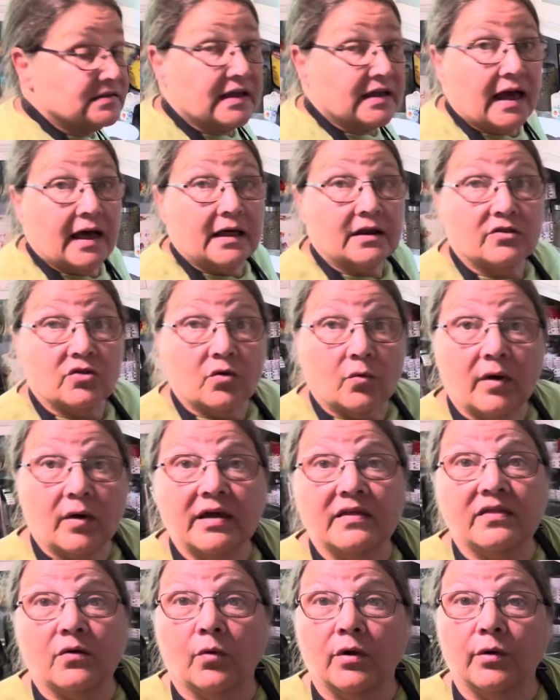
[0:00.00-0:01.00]
kind of the
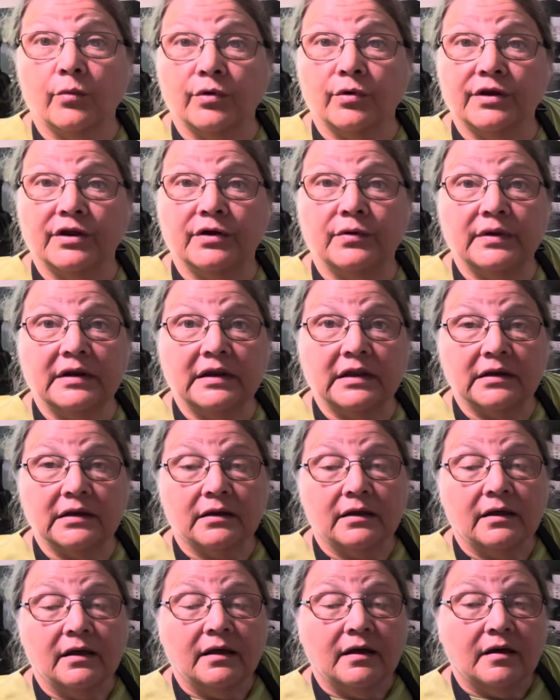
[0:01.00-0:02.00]
way that we were doing it,
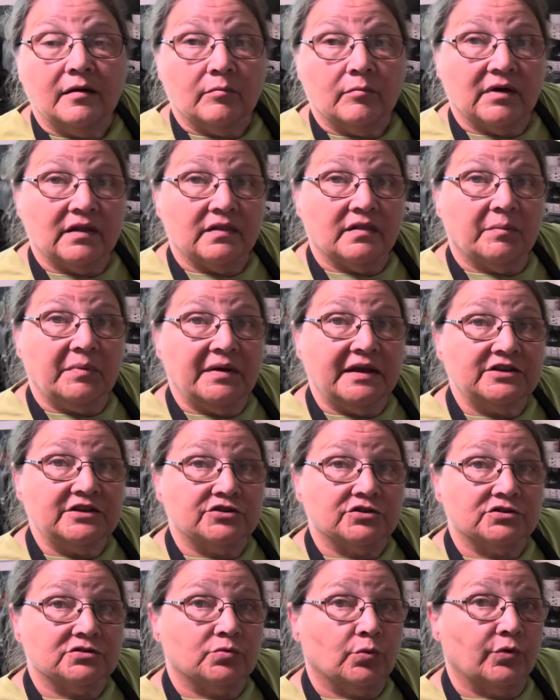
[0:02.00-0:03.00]
but the
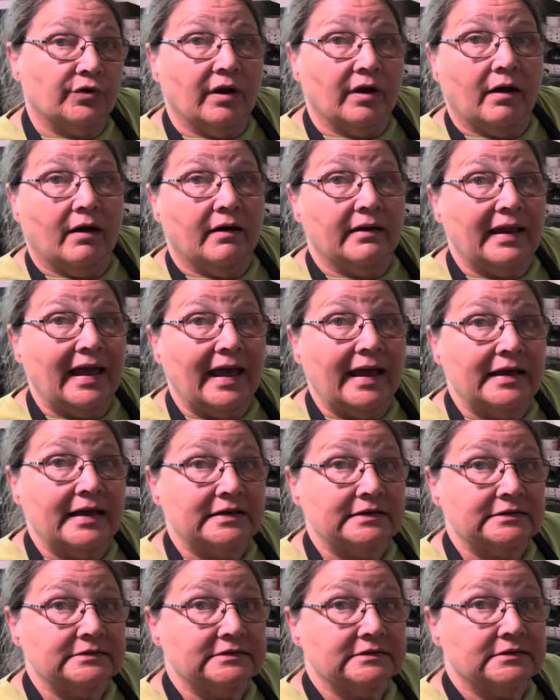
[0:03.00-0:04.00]
peaches were not
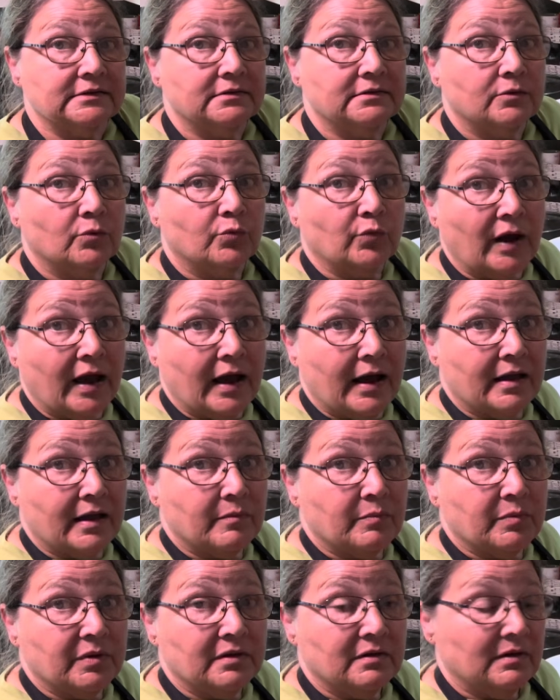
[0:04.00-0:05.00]
as
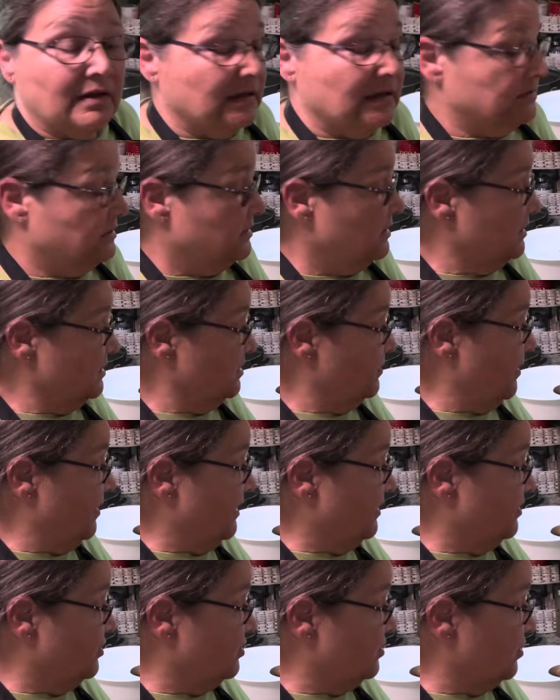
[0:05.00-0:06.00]
ripe as these
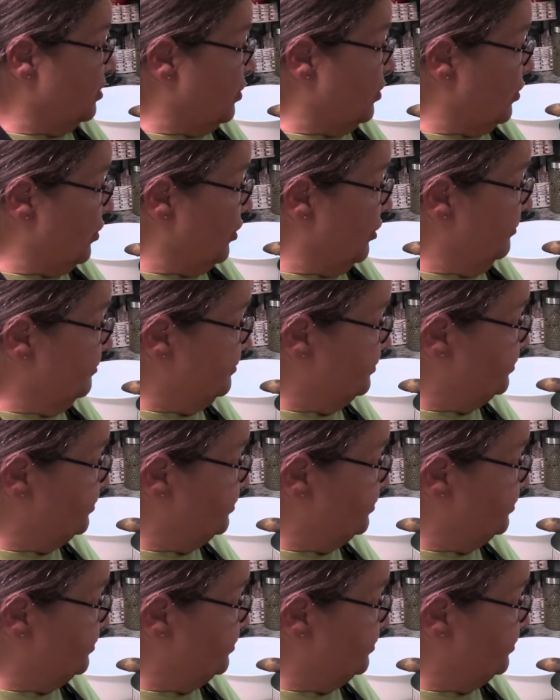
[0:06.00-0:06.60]
peaches are.